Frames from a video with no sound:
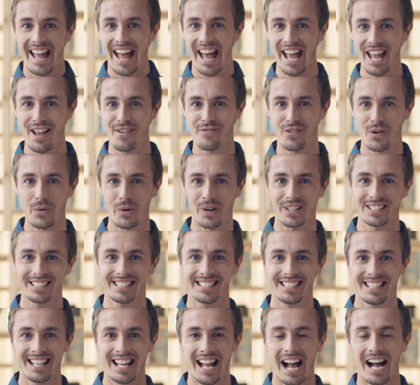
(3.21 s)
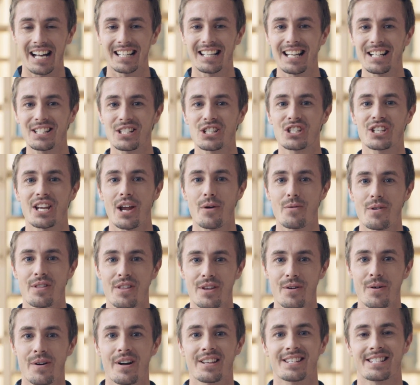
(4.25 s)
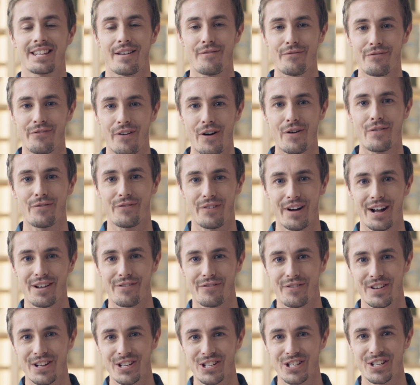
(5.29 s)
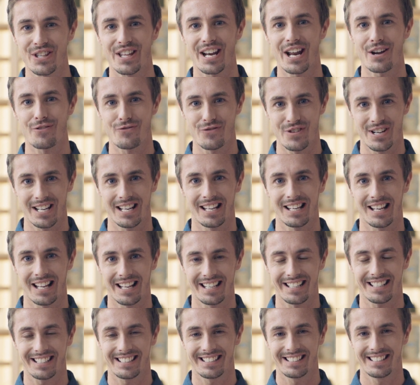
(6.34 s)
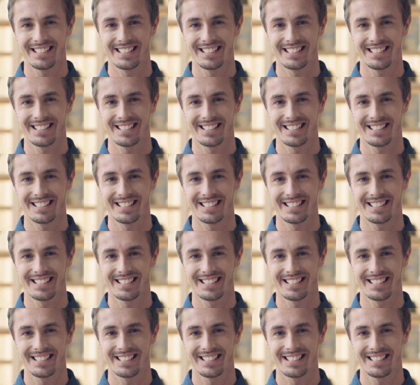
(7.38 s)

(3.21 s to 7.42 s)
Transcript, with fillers: Hey everyone, I'd like to share with you a Zenfone 5 feature that I really like.